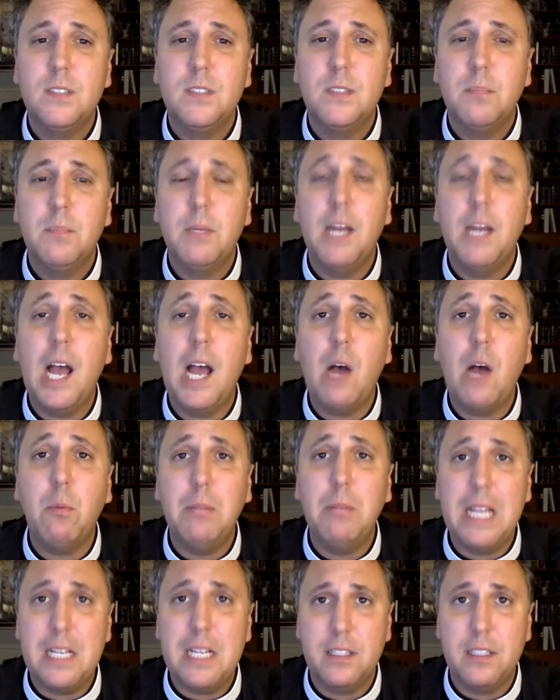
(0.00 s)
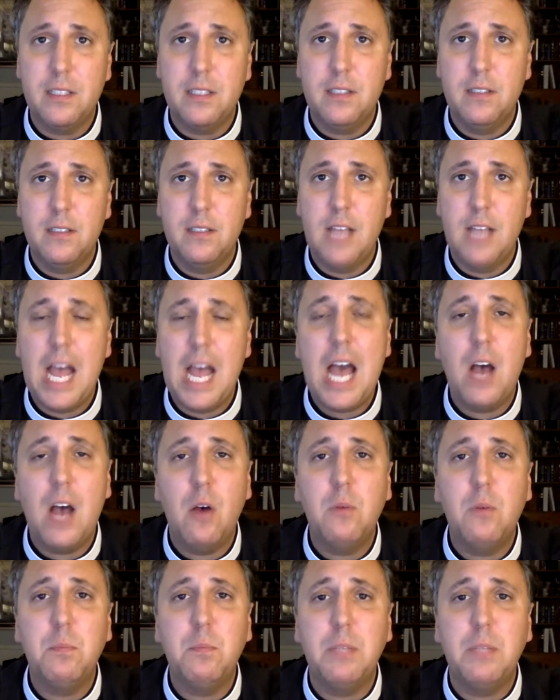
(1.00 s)
But how blessed,
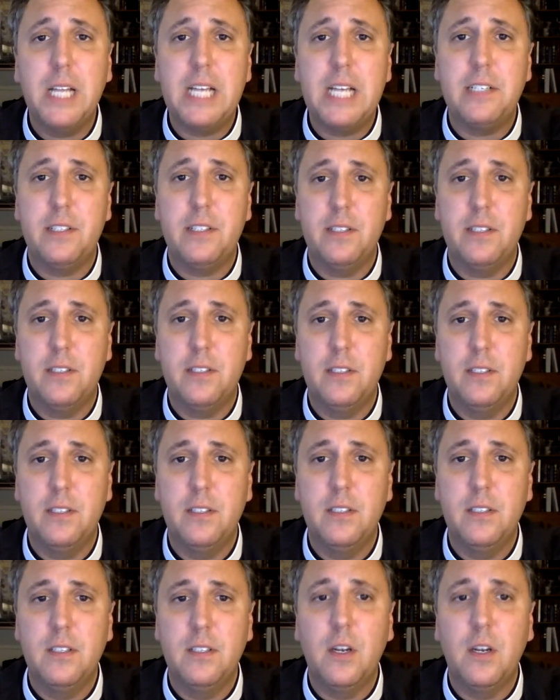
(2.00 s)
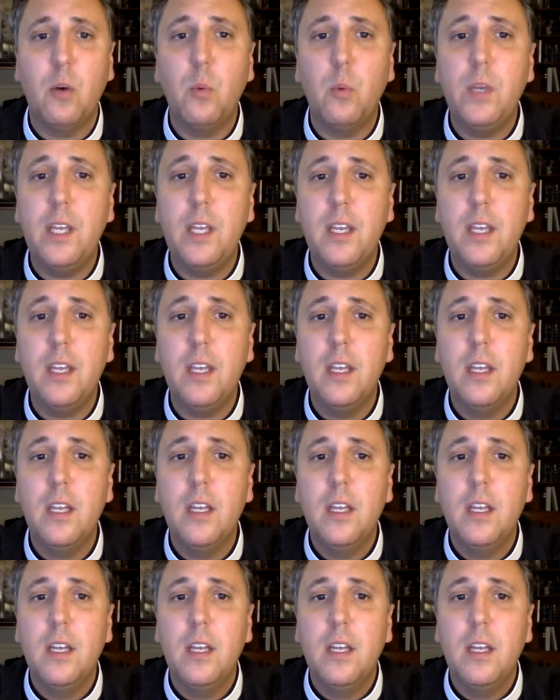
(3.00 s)
how blessed are we
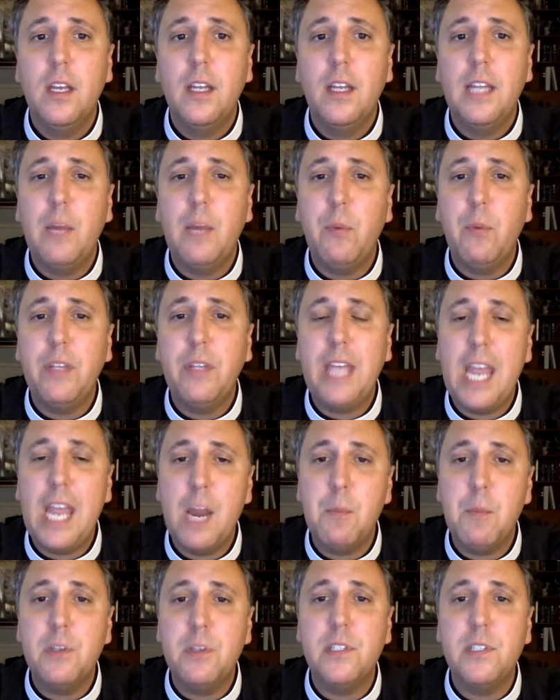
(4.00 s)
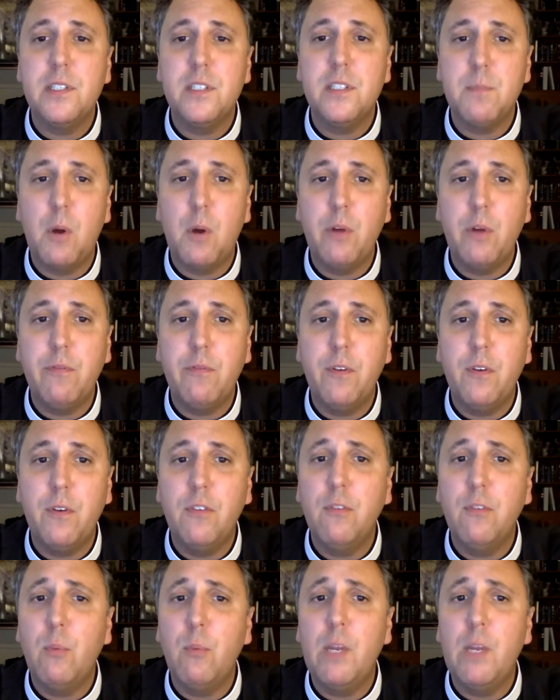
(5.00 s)
that with cameras and
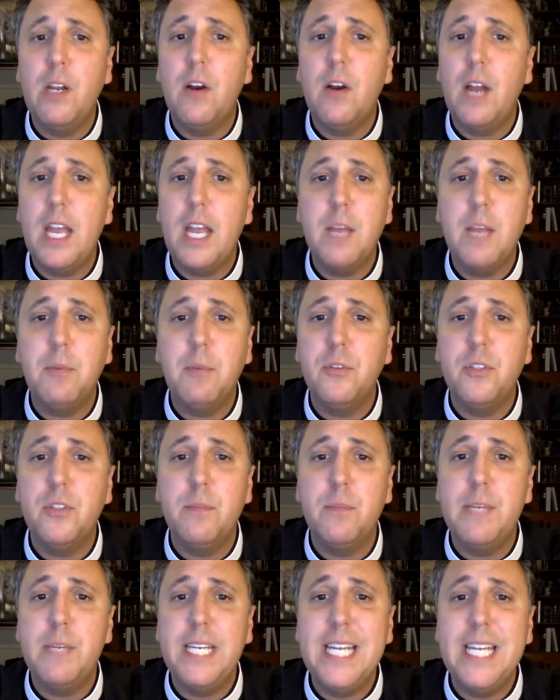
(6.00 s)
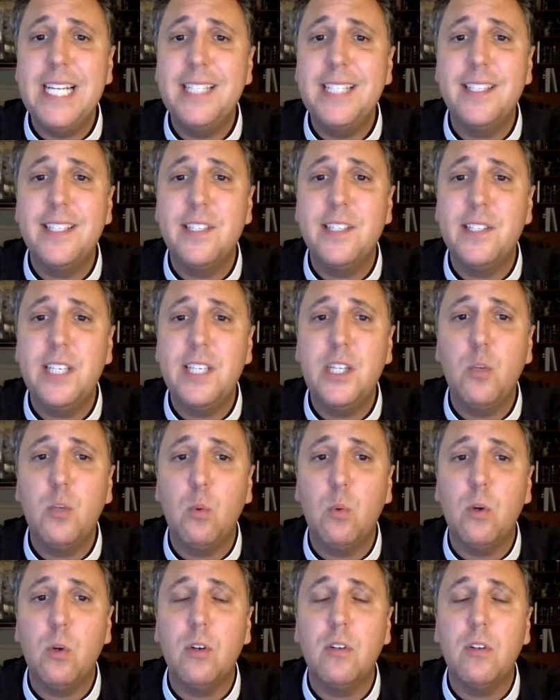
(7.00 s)
smartphones we are able to begin to see the
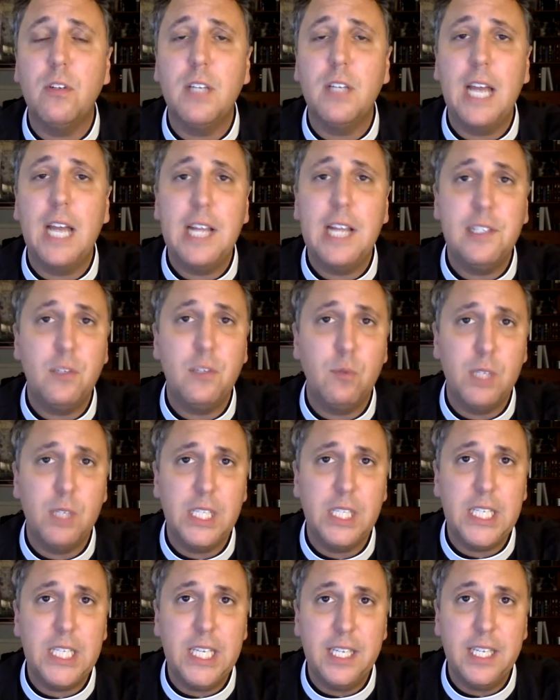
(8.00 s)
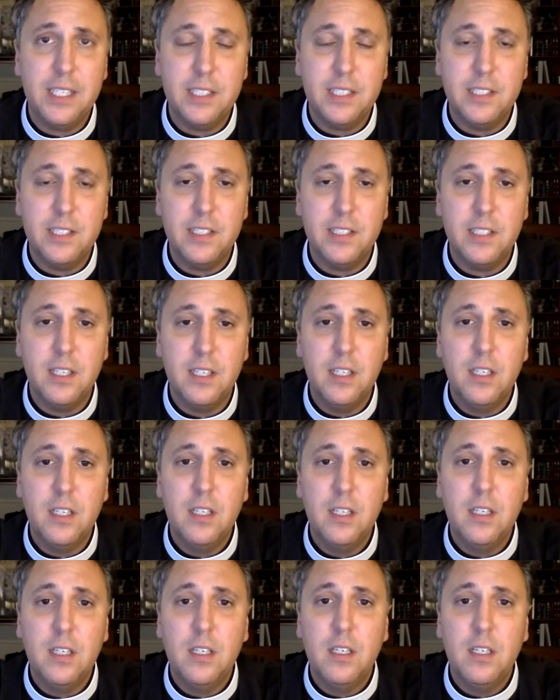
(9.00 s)
world as it really is
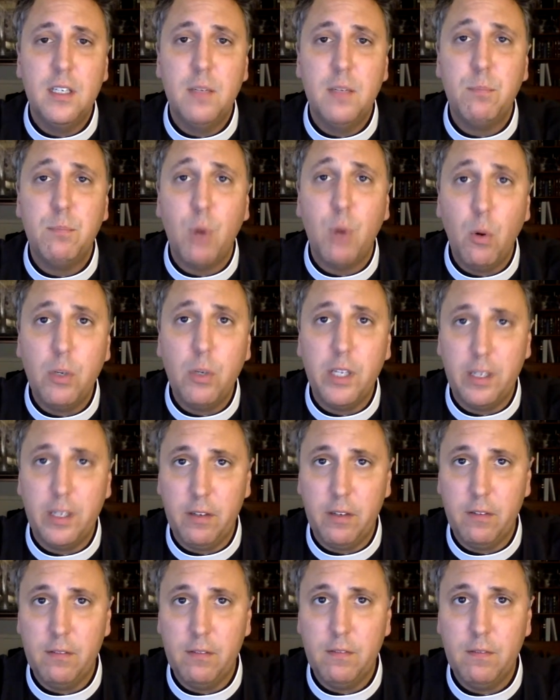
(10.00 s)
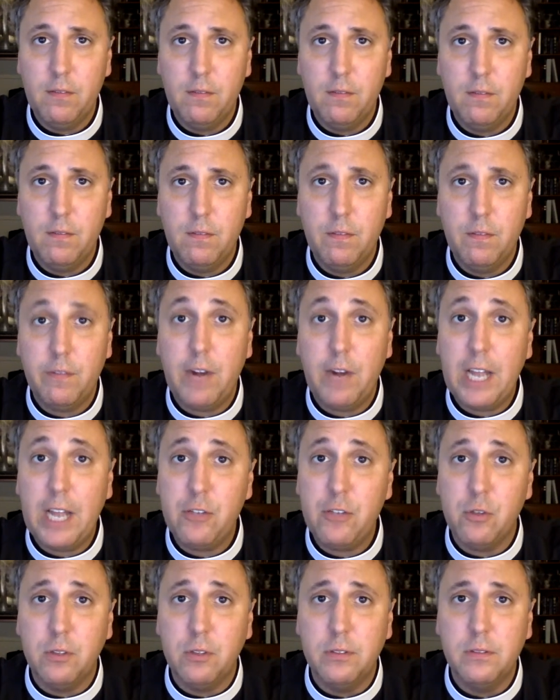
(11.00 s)
broken,
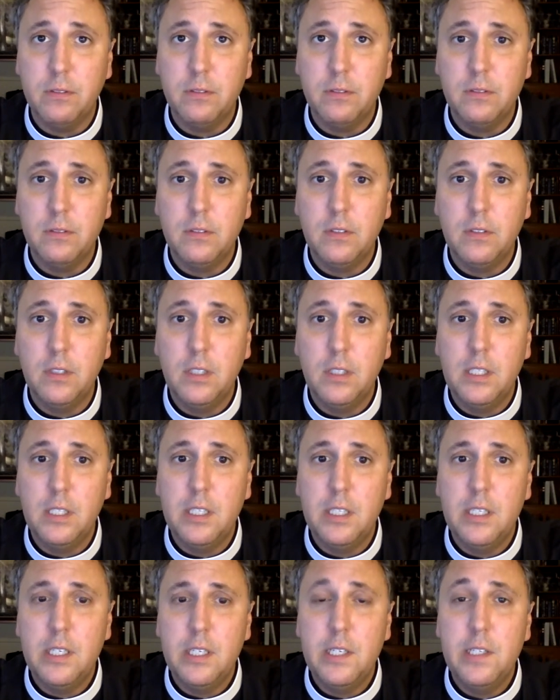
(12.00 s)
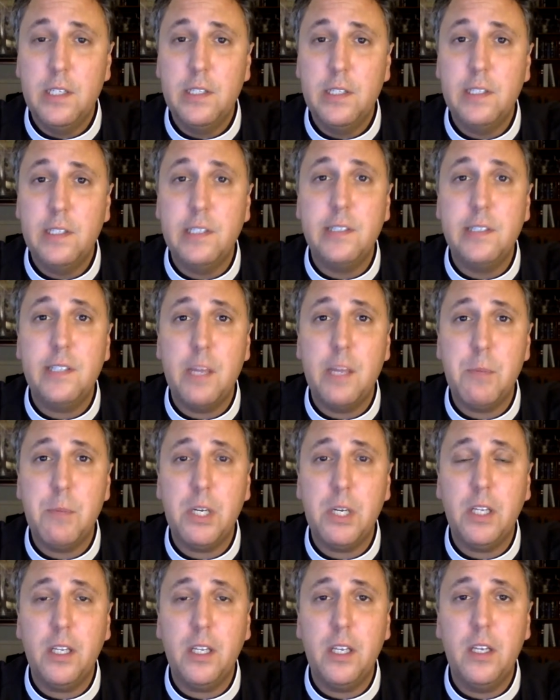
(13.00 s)
fragile,
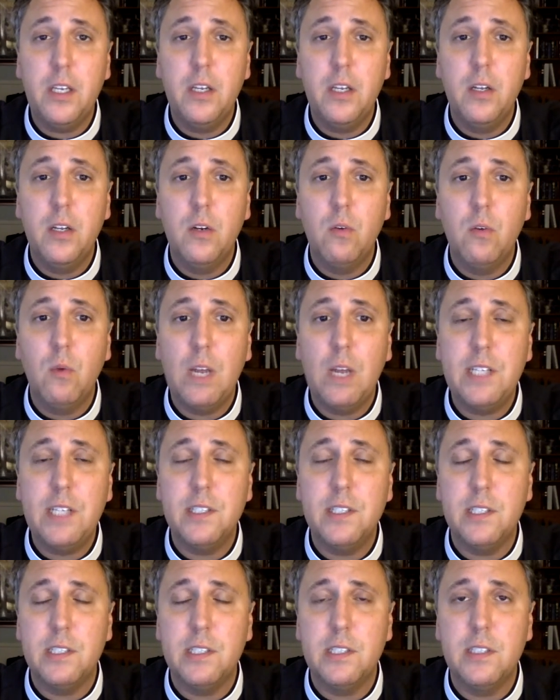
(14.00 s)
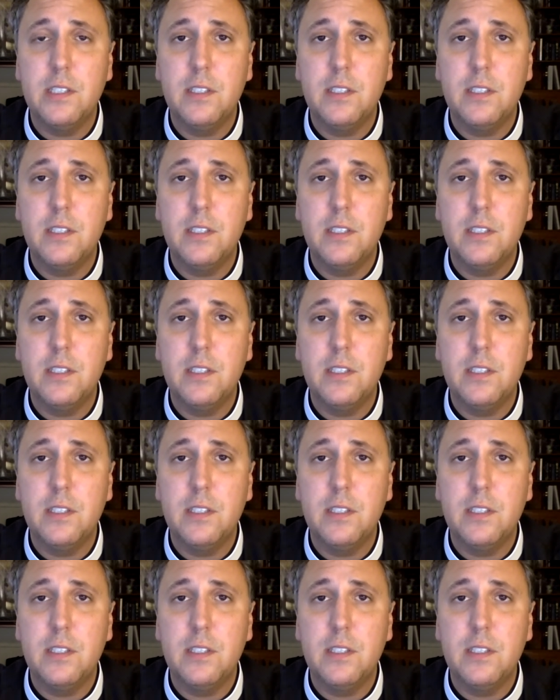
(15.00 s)
systemically racist.